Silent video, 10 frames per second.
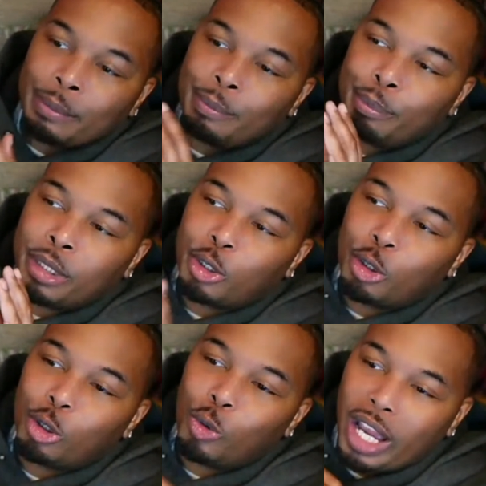But
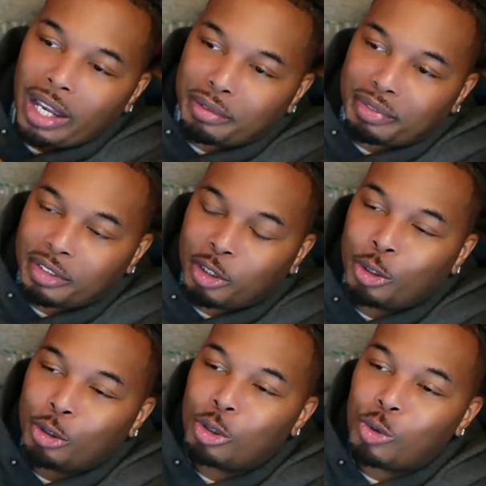Google Wave
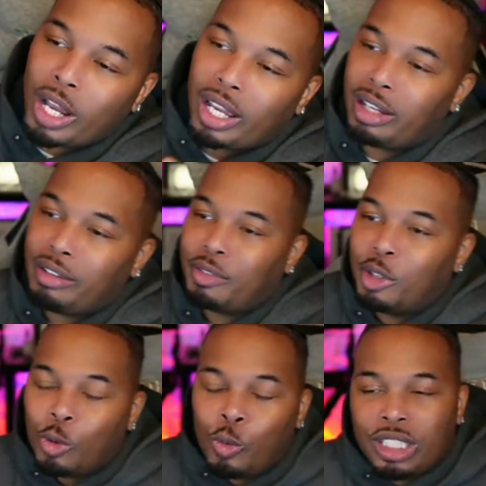
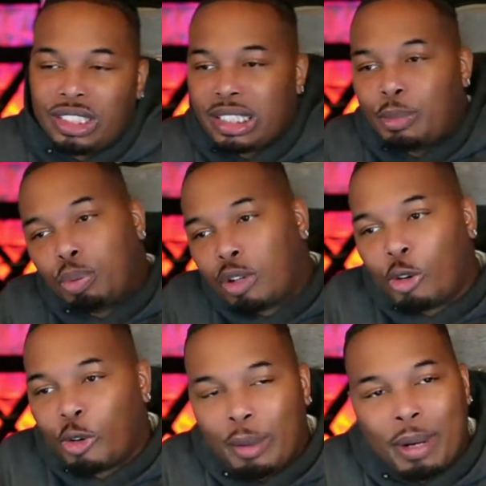was this
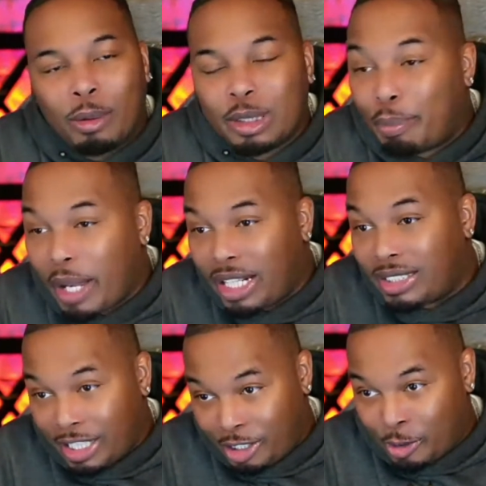program, and I was a beta
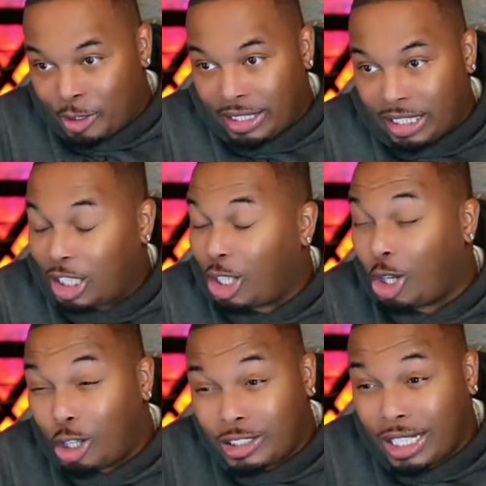tester on it a
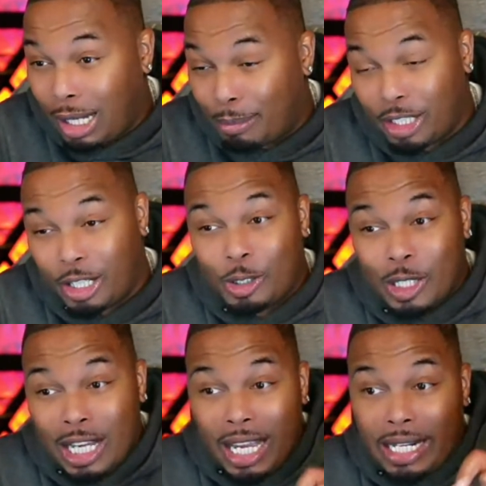long time ago.
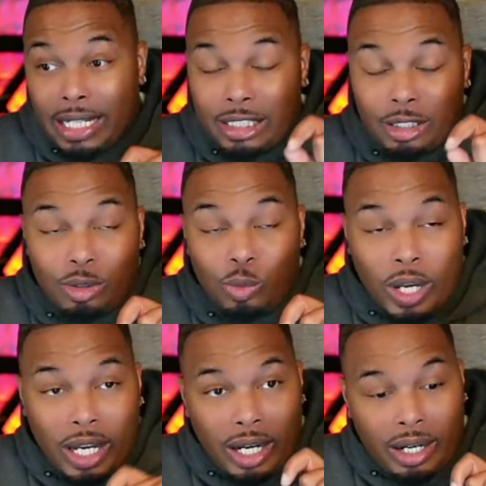And this is
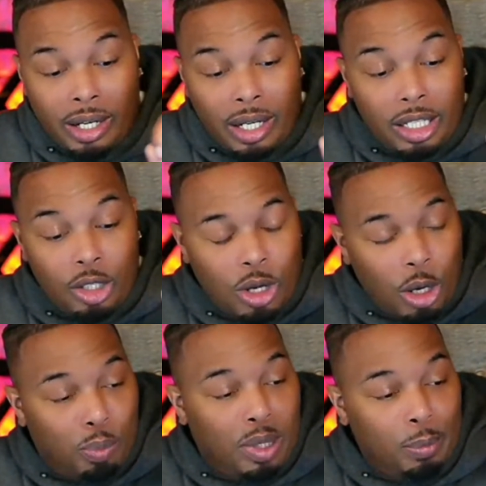where, you
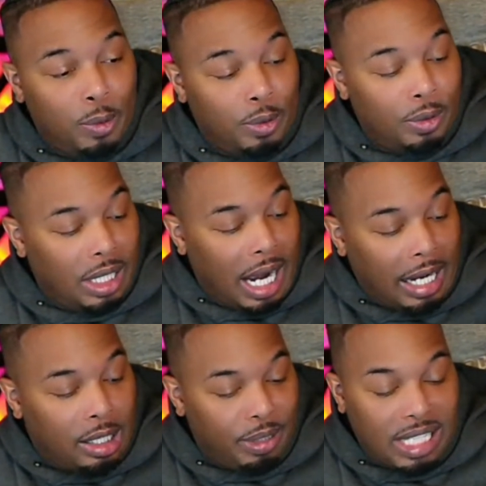know, I
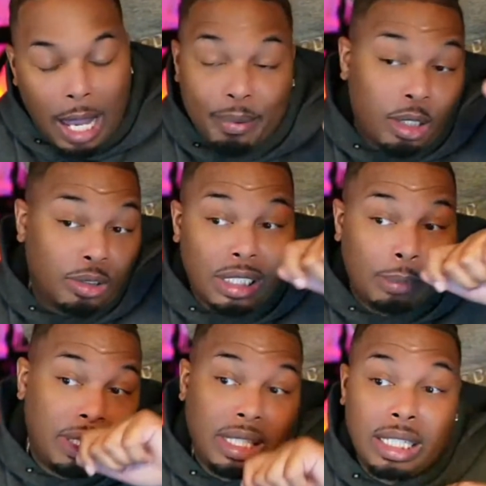could be typing on
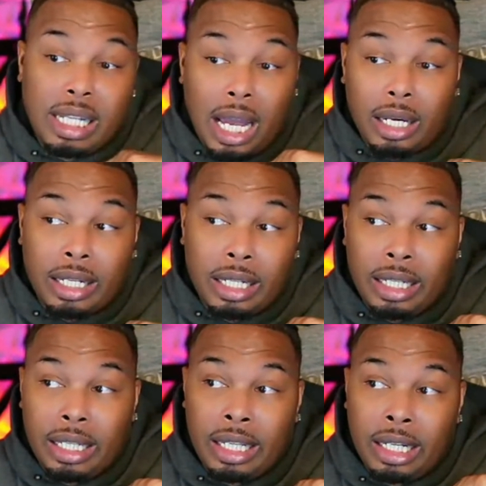something in the doc
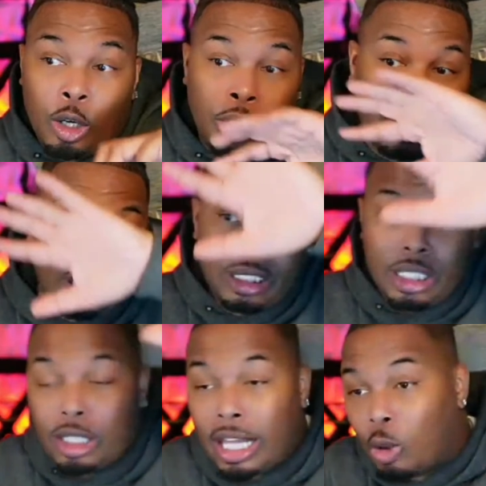and on a
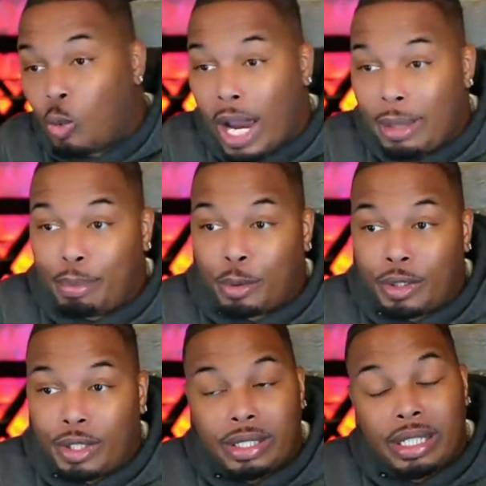
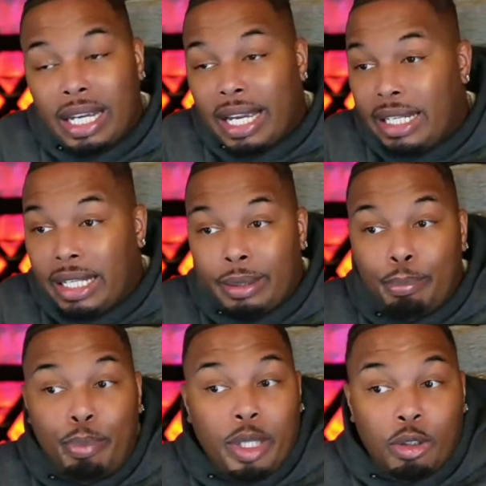whiteboard, and then
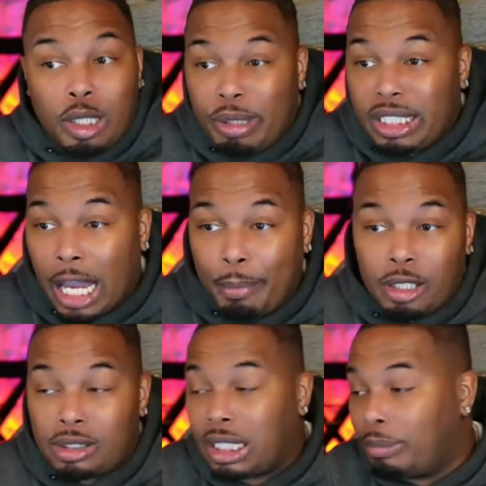Bill could be typing
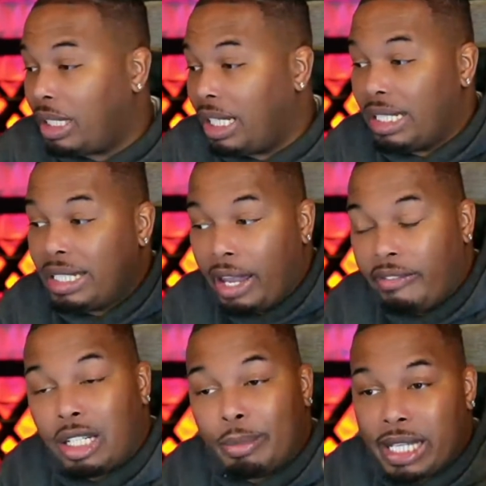on something, and
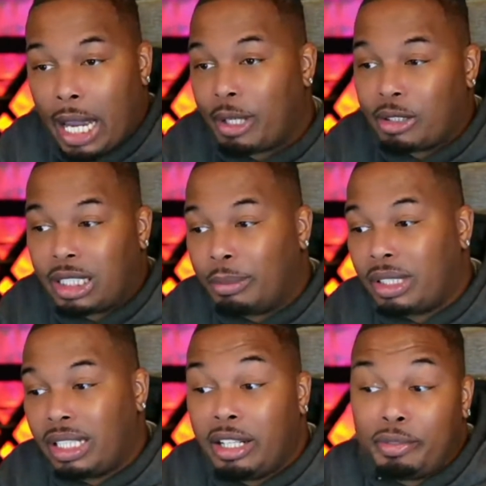David could be typing on
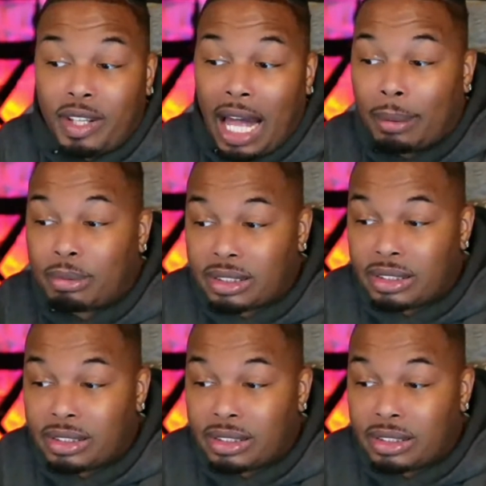something, and it flopped.